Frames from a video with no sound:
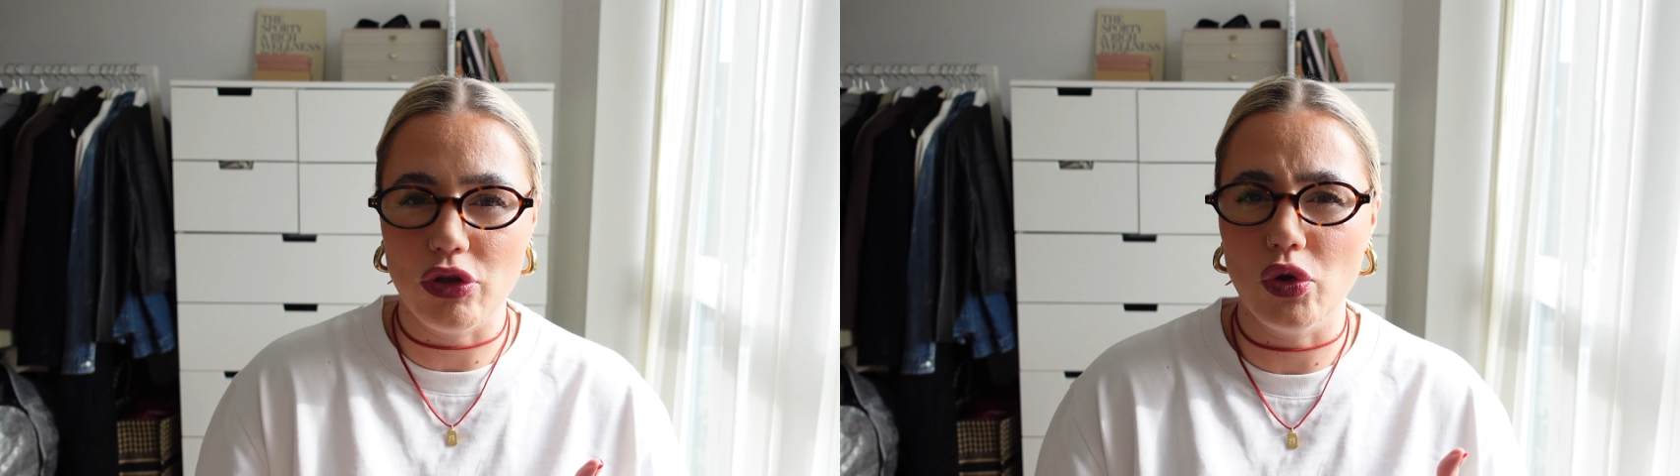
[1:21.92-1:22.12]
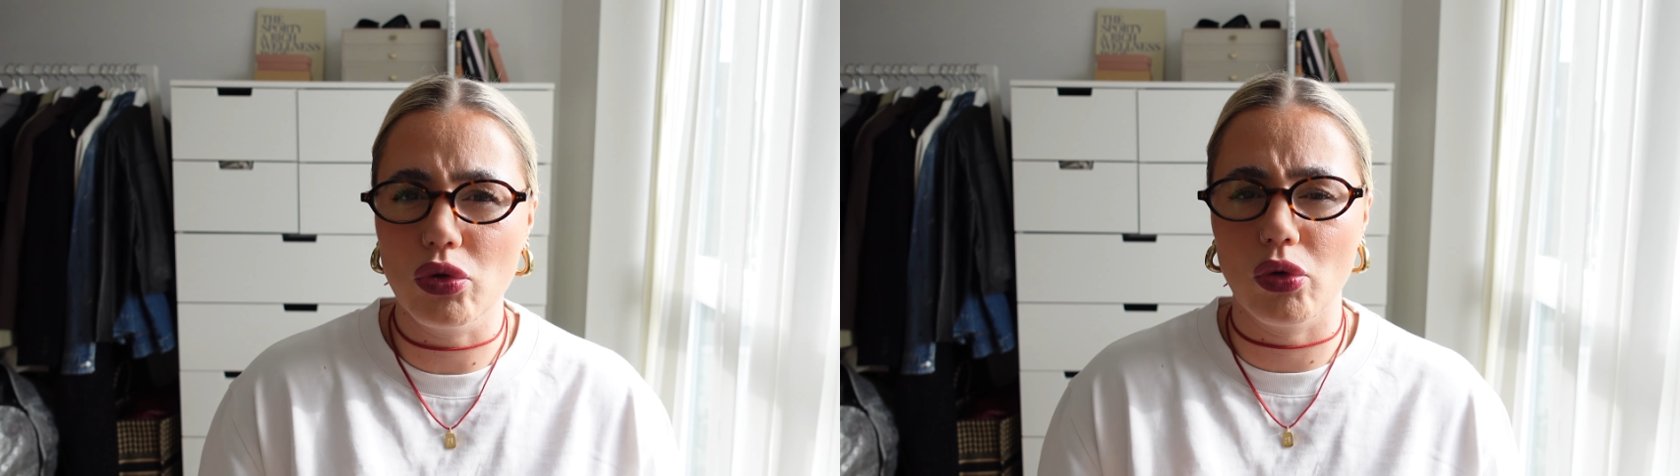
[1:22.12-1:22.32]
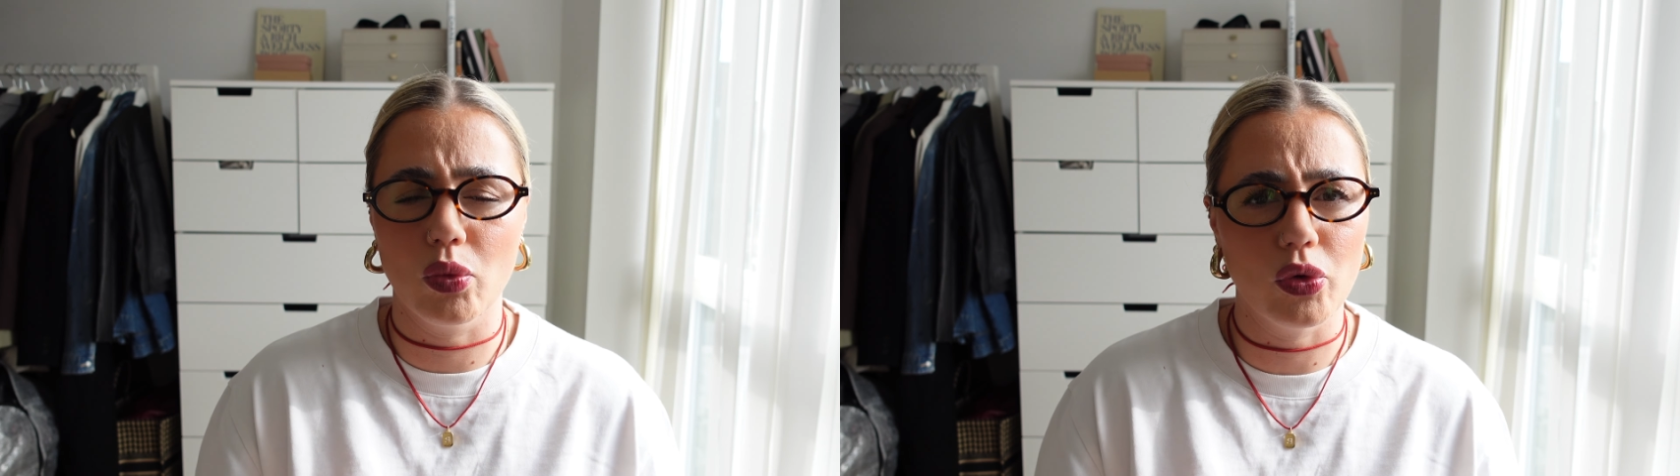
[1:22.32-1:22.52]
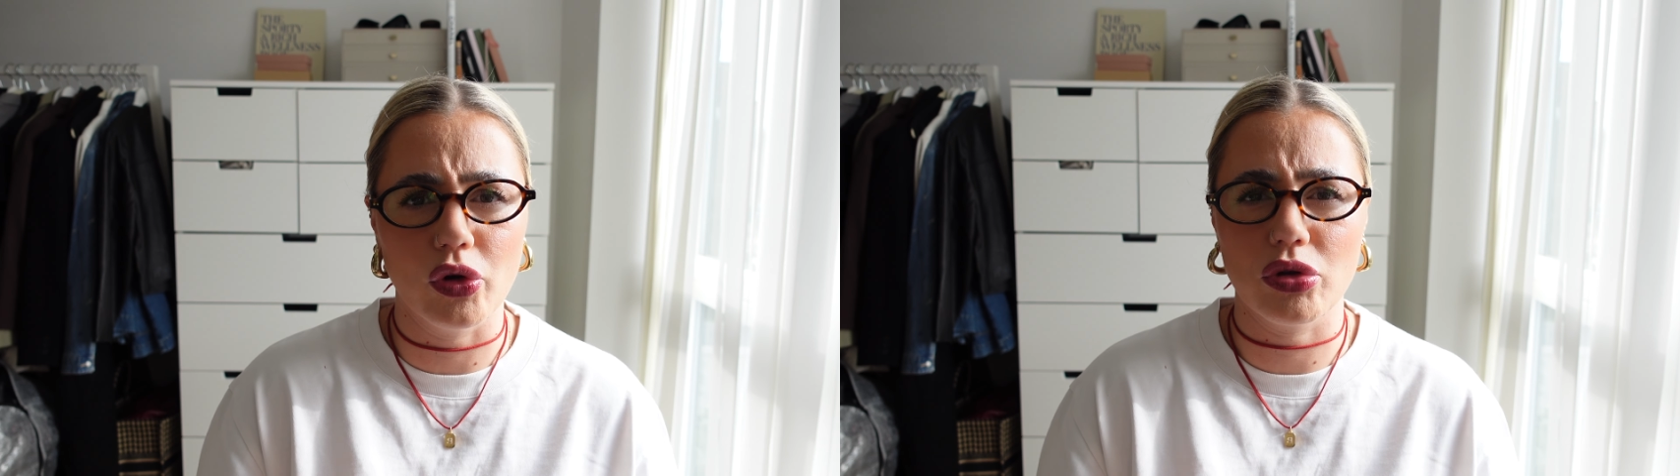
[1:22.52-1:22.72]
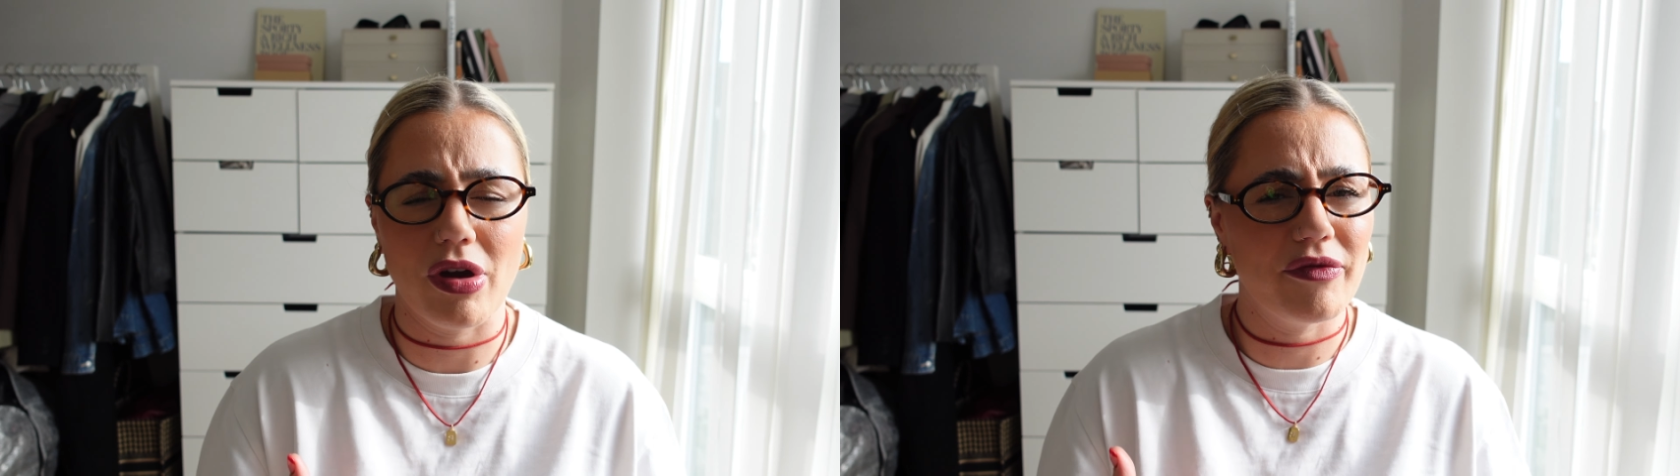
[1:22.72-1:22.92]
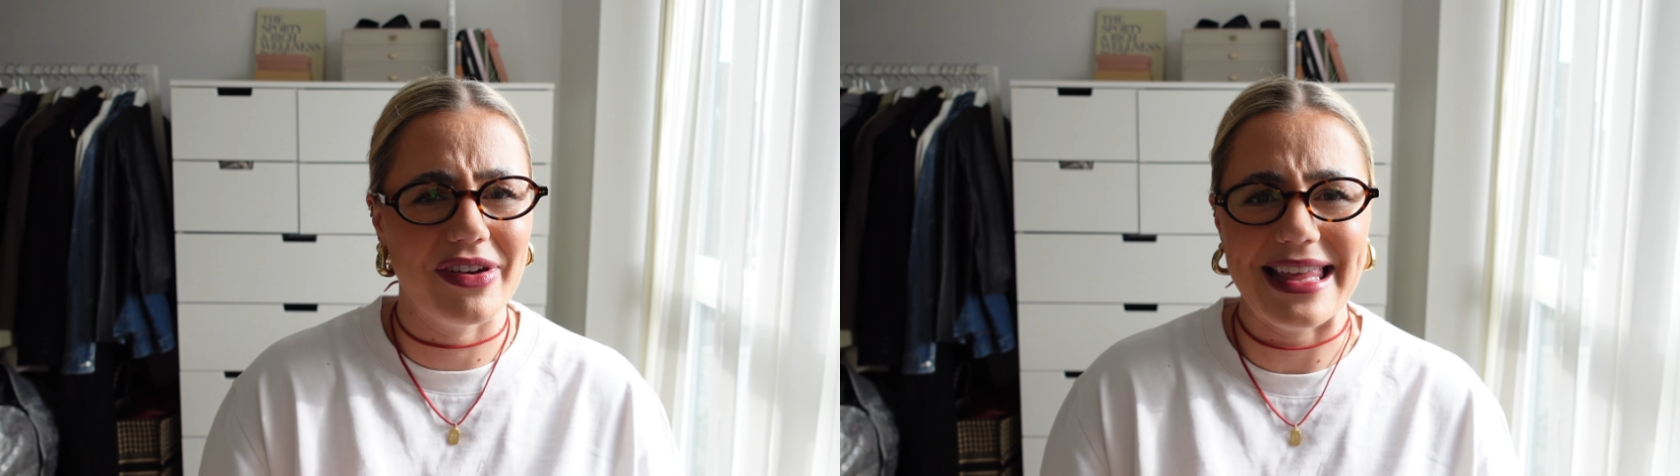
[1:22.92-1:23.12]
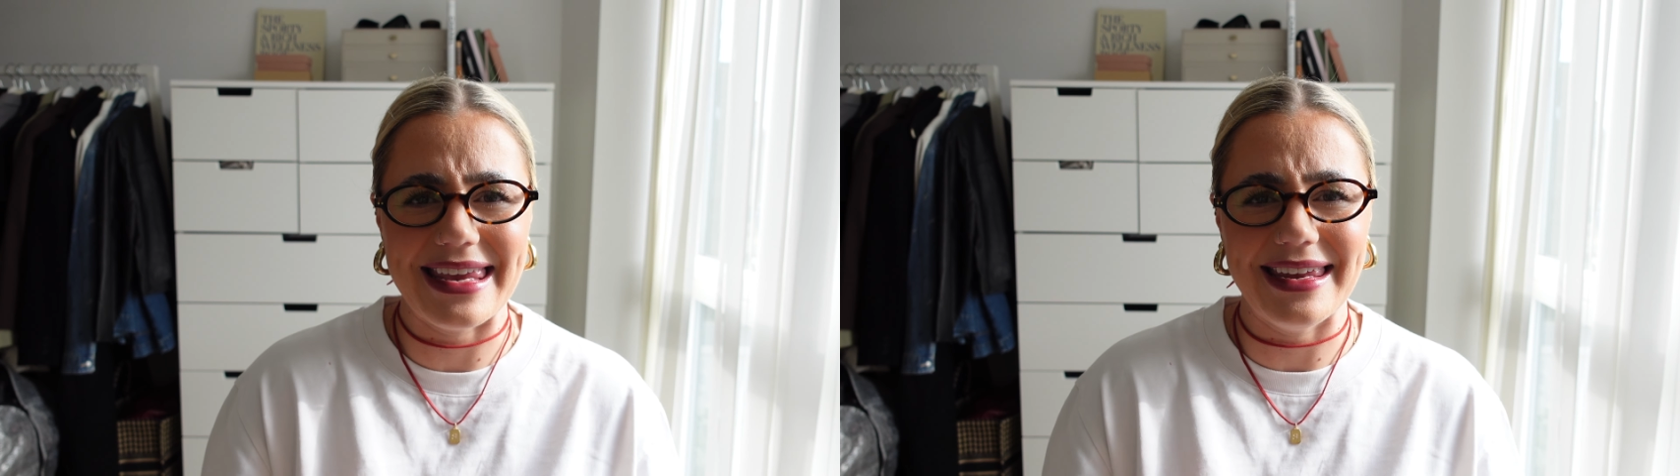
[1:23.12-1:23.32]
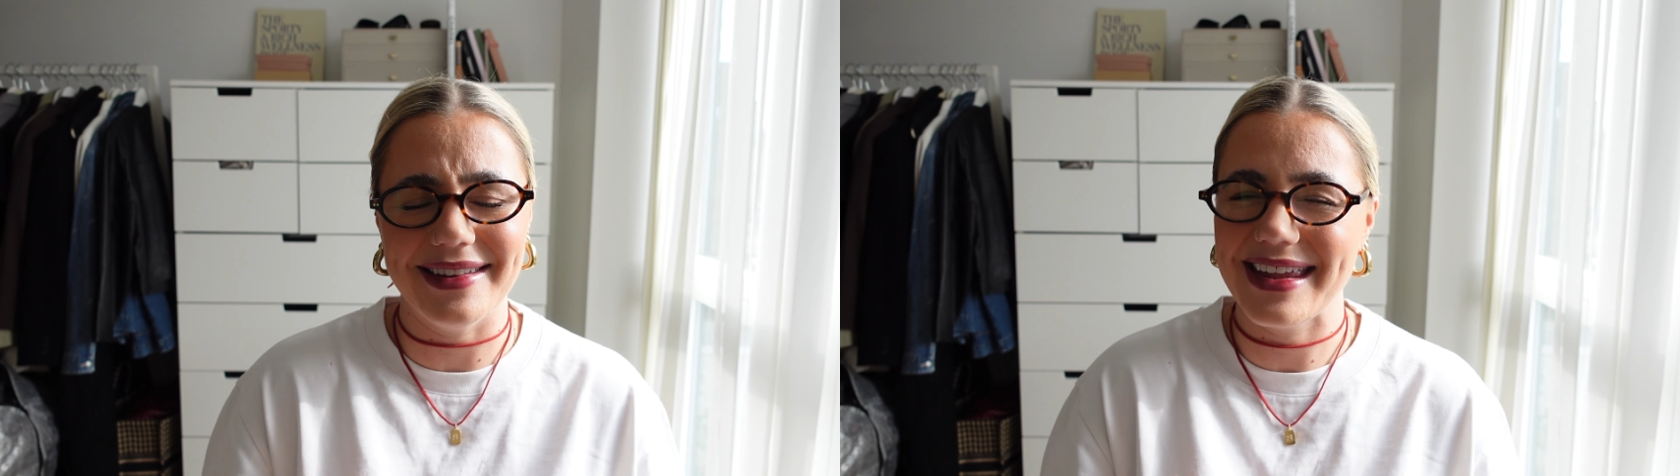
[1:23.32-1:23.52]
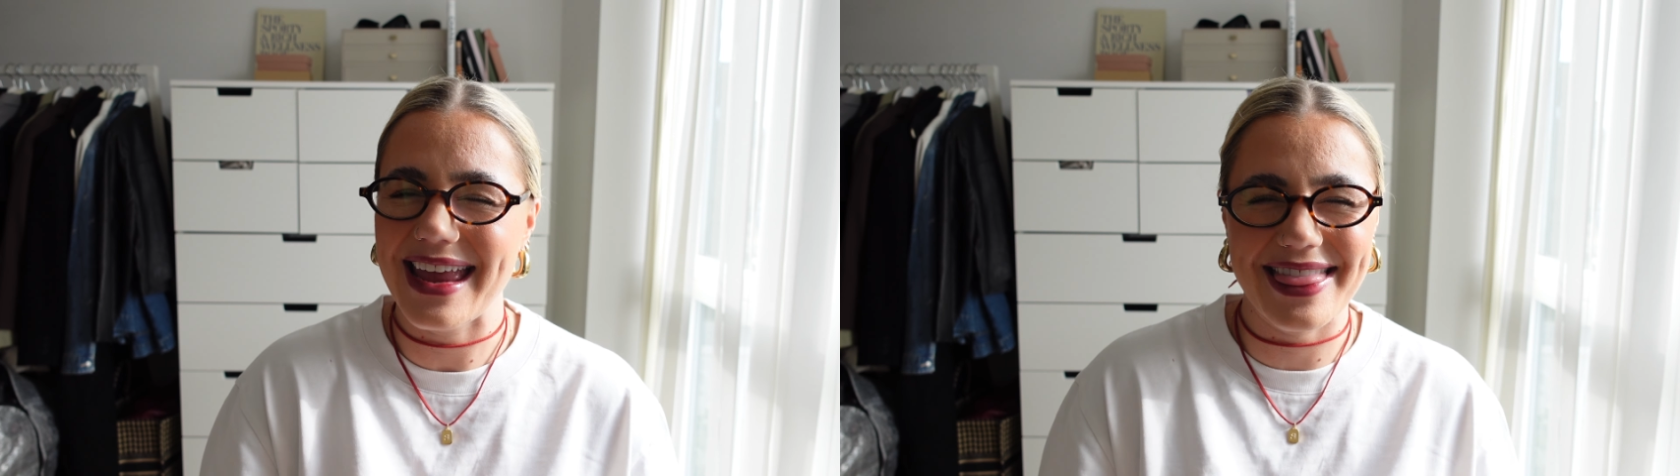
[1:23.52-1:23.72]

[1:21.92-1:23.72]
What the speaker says: neutral wardrobe really easy,